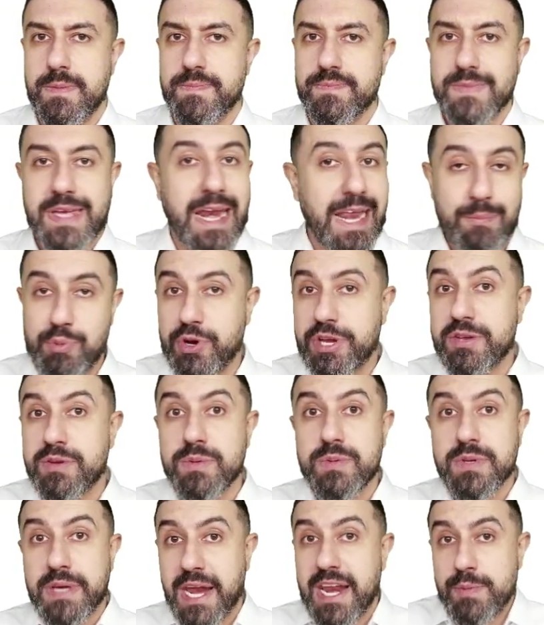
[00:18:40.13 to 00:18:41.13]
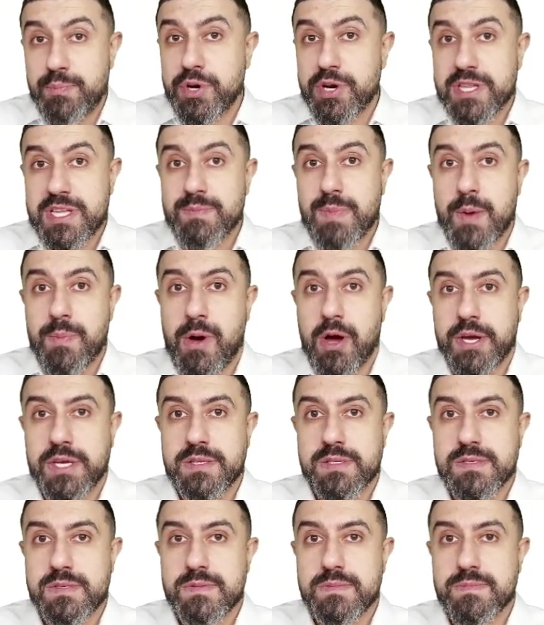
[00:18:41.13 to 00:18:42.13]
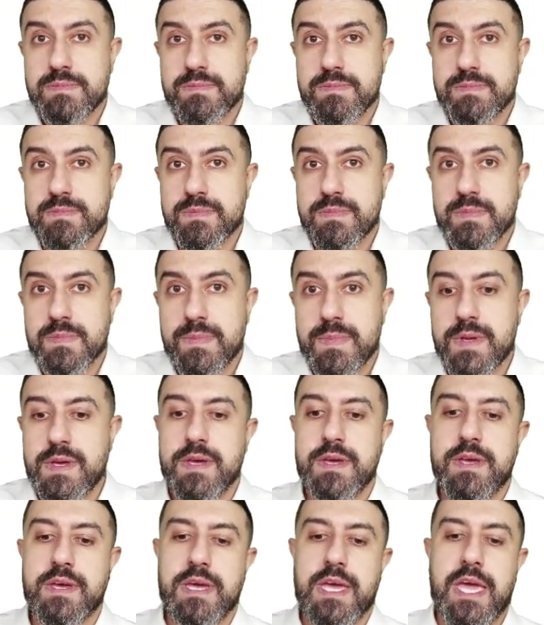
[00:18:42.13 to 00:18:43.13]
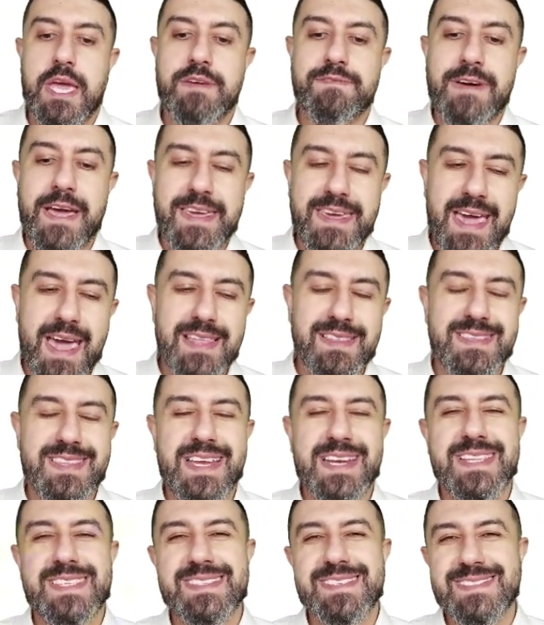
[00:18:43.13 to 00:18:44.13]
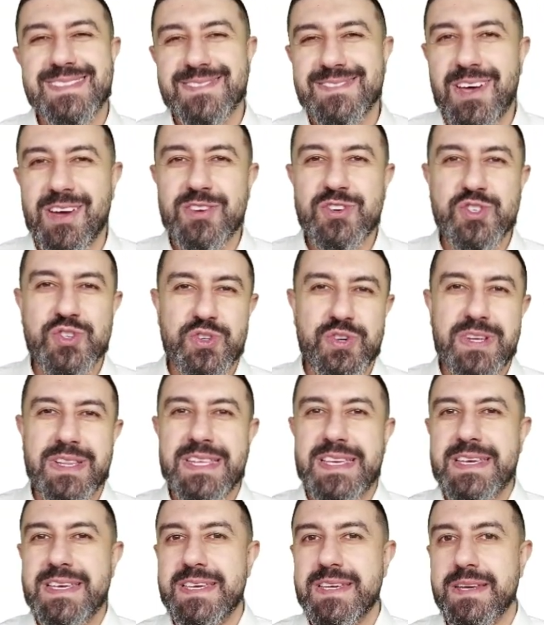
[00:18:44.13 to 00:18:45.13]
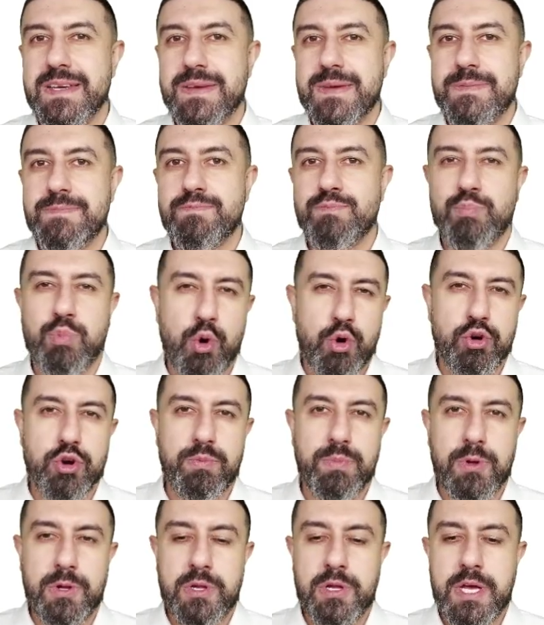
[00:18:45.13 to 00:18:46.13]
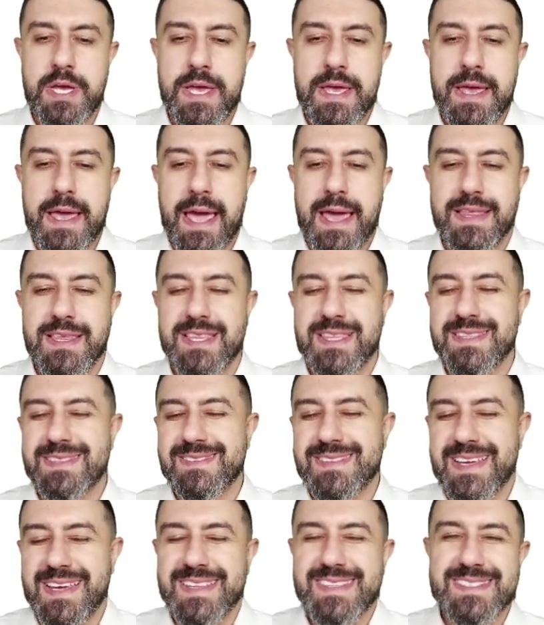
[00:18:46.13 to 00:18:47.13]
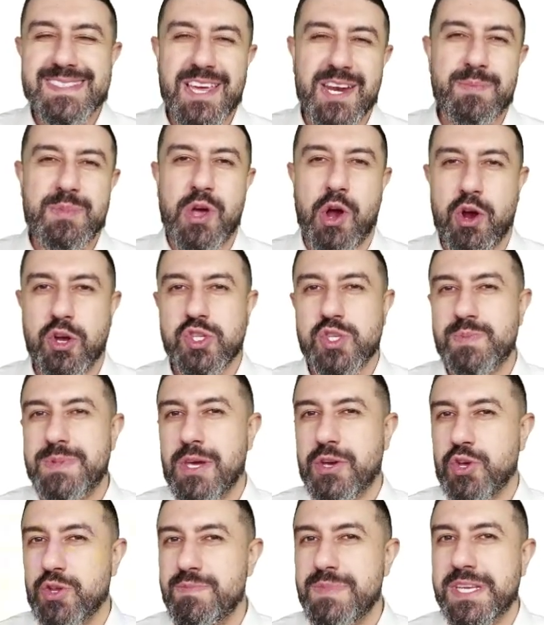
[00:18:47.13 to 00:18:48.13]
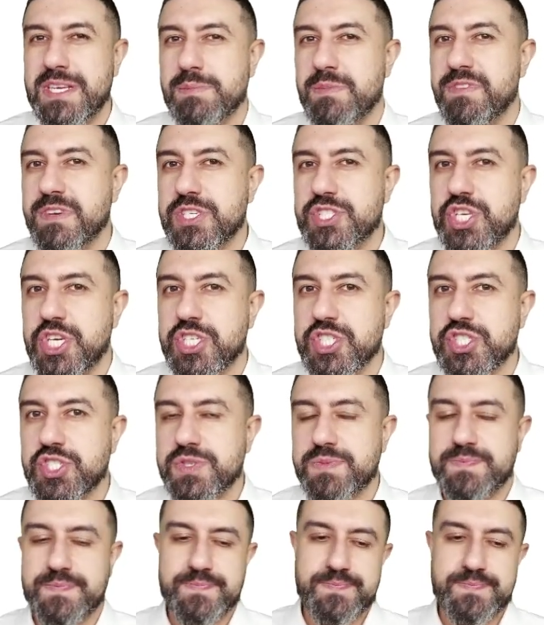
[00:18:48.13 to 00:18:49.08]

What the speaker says: Can I put it in my pocket? If I can't, then it's not really portable and it's going to be hard to be a good medium of exchange.